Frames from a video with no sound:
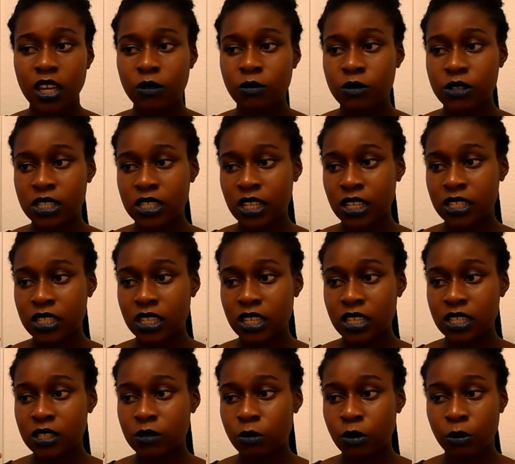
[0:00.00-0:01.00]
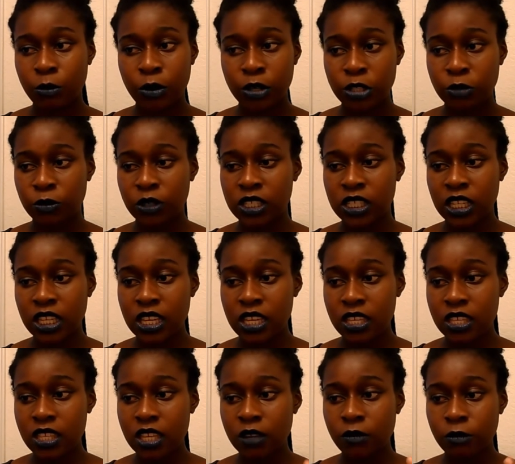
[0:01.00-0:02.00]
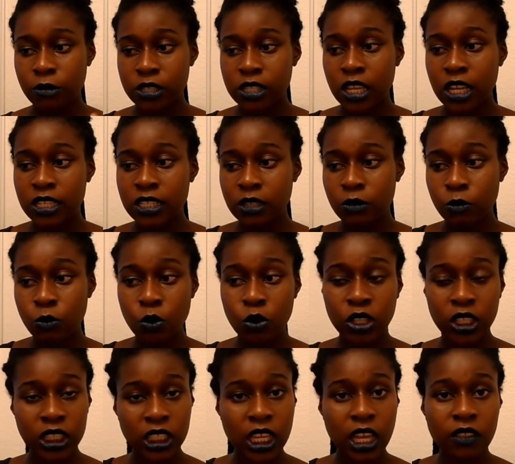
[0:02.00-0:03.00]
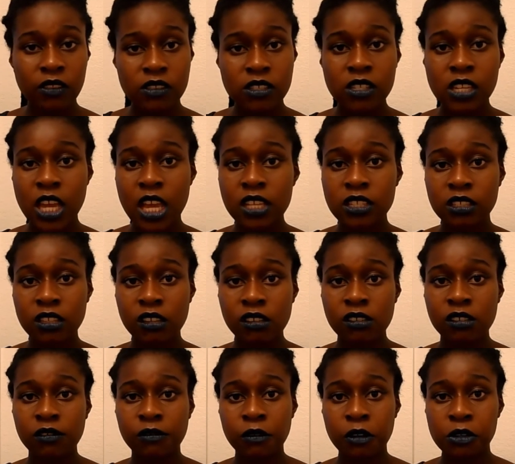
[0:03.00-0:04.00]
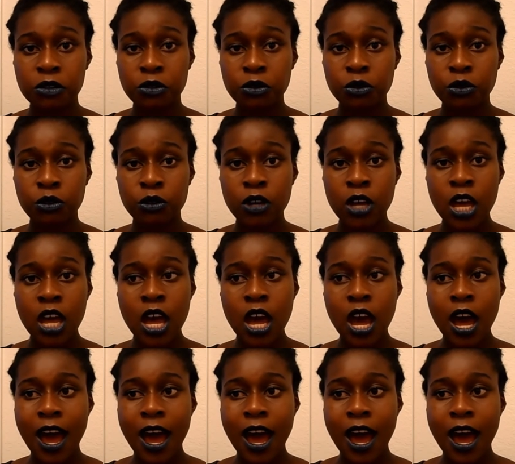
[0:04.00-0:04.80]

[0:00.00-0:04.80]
I'd recite it while brushing my teeth. I'd recite it walking down the stairs to go to the front door.